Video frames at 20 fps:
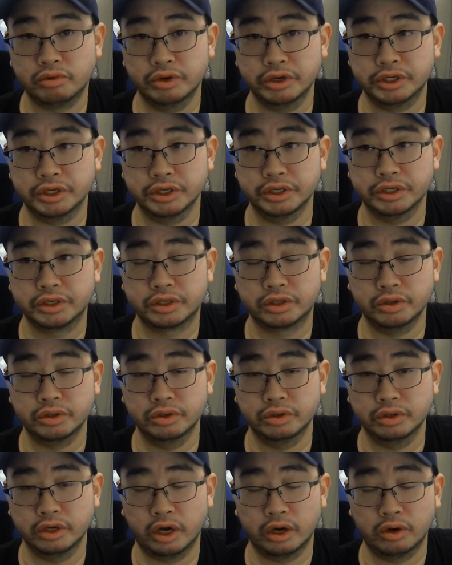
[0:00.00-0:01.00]
which is
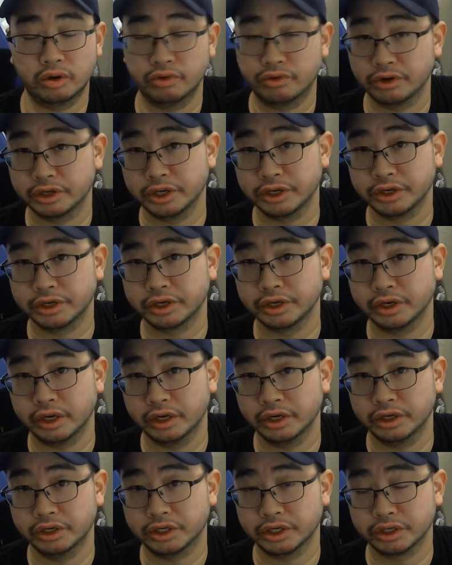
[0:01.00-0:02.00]
to not overthink it
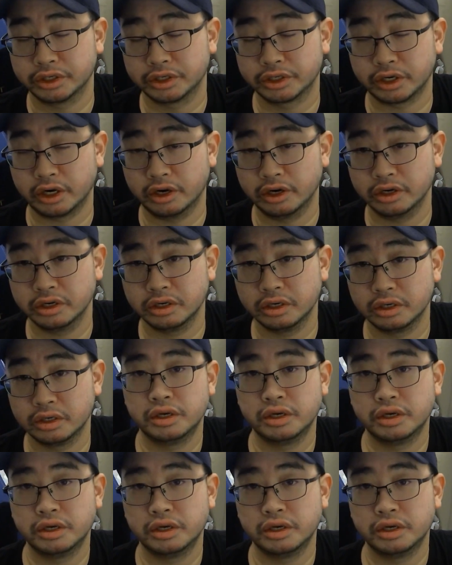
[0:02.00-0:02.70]
and just start,